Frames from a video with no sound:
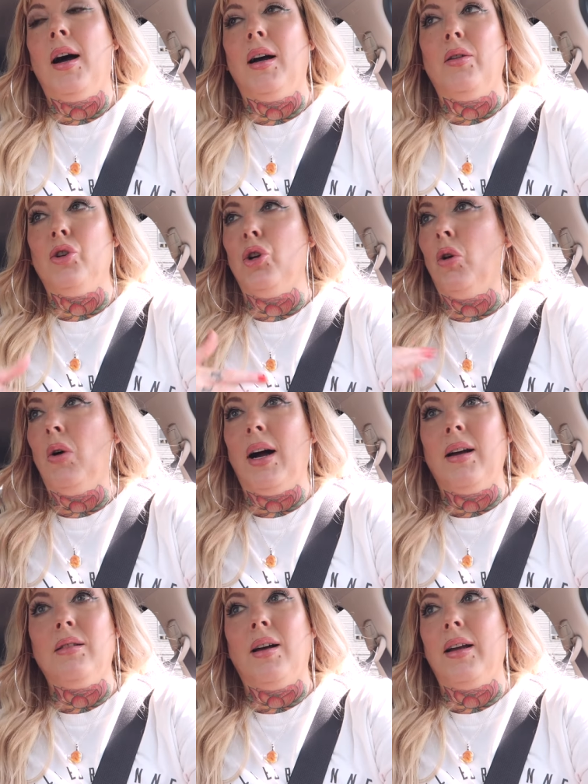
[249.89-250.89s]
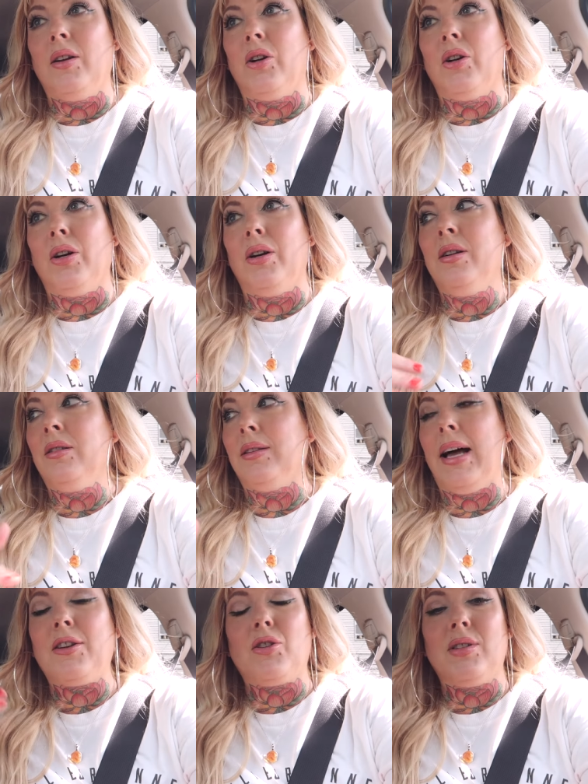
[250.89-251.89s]
Uh, no eyeliner,
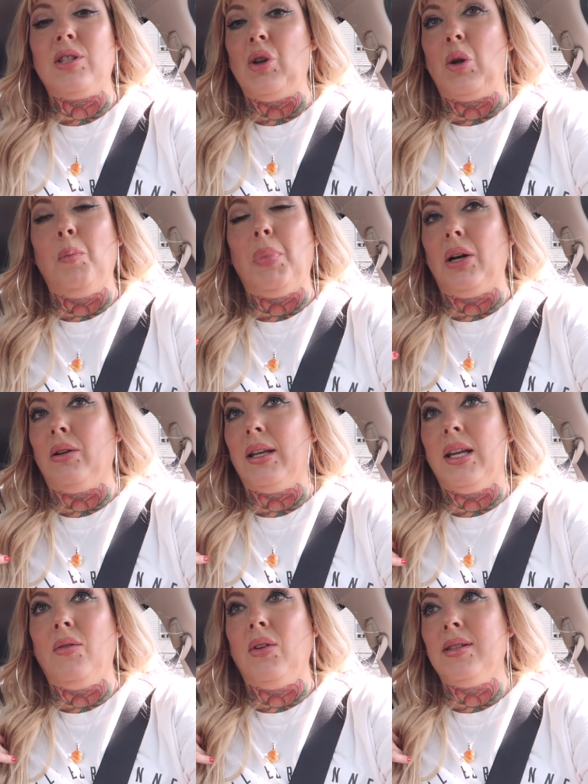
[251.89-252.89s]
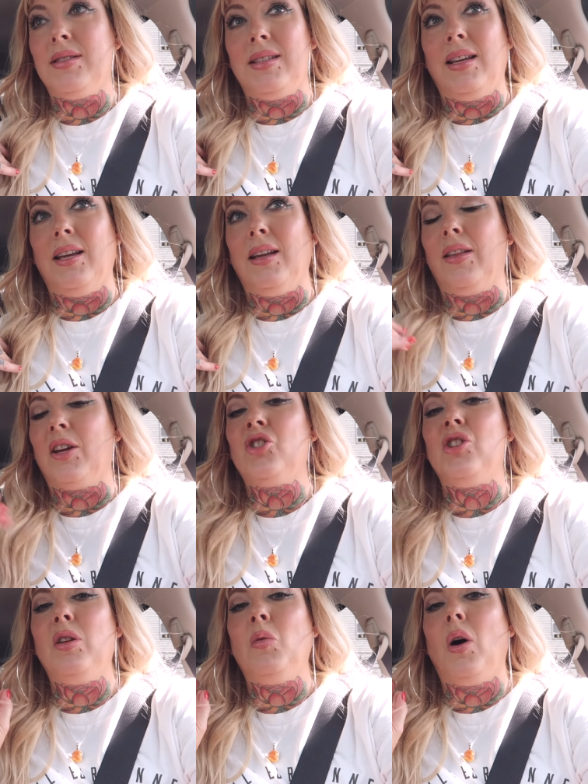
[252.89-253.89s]
lashes that you can barely even see like
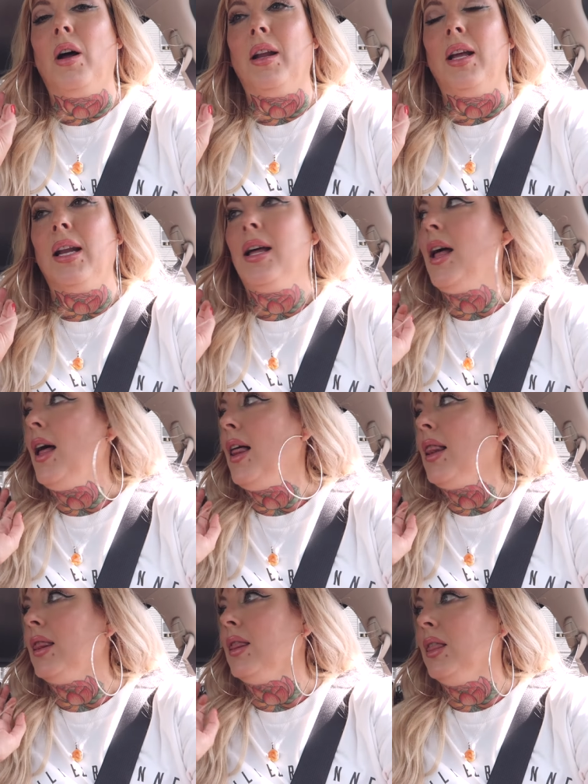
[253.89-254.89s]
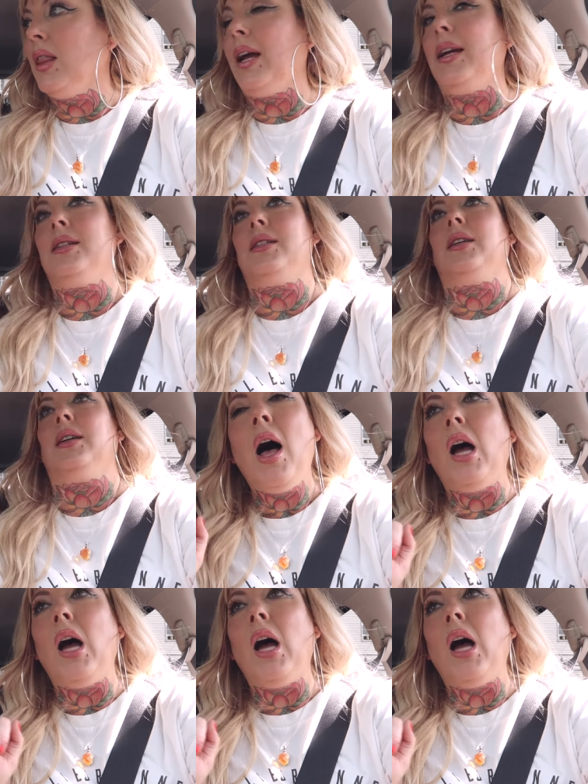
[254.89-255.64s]
she wanted light.